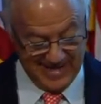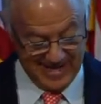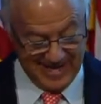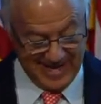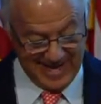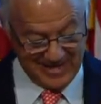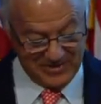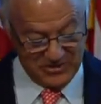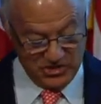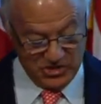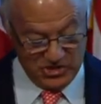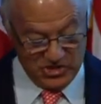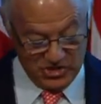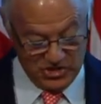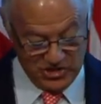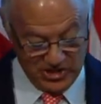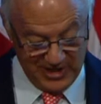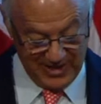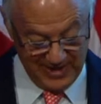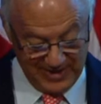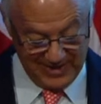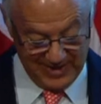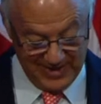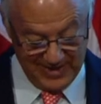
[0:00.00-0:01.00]
and
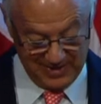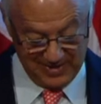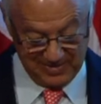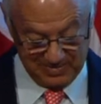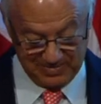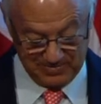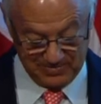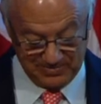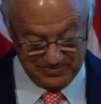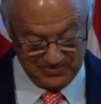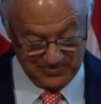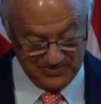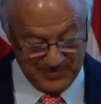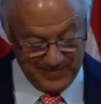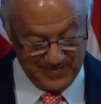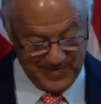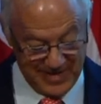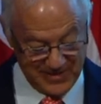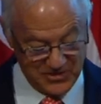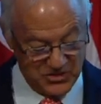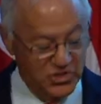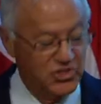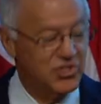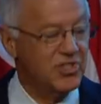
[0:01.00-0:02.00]
CITIC
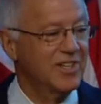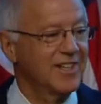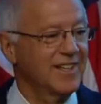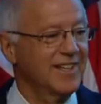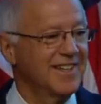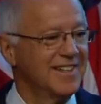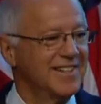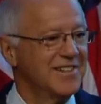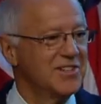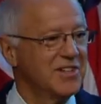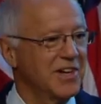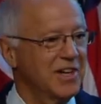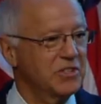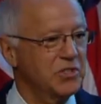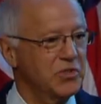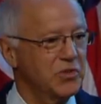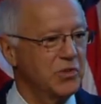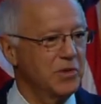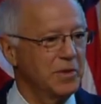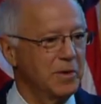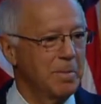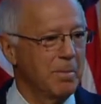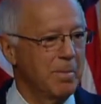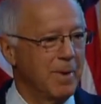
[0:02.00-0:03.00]

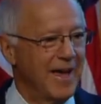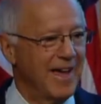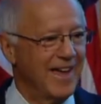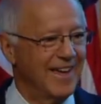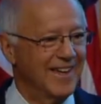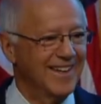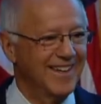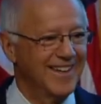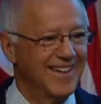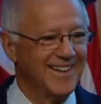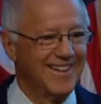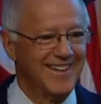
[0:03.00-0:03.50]
Industrial Bank.